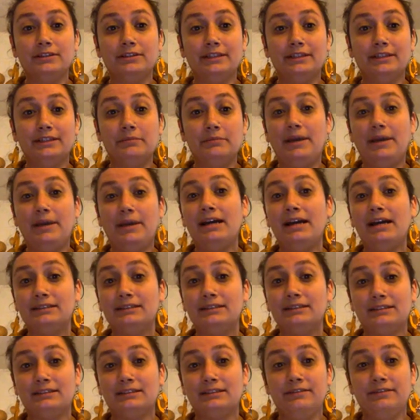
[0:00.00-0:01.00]

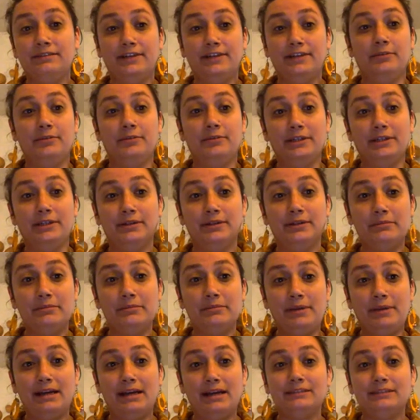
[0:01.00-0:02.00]
impacts, environmental
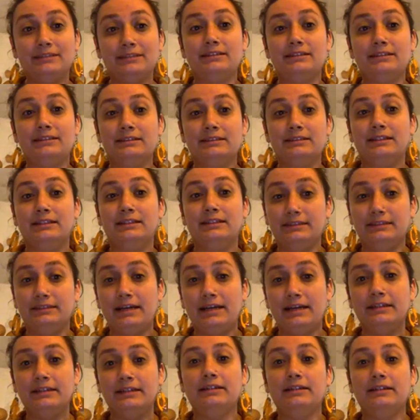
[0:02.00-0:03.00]
impacts, things like
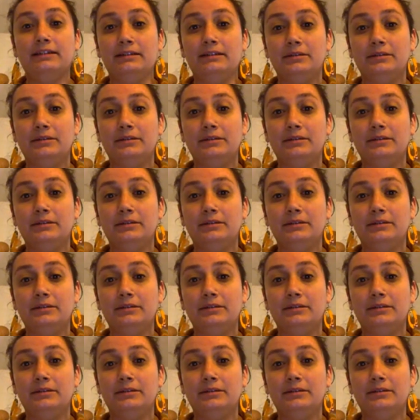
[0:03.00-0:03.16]
that,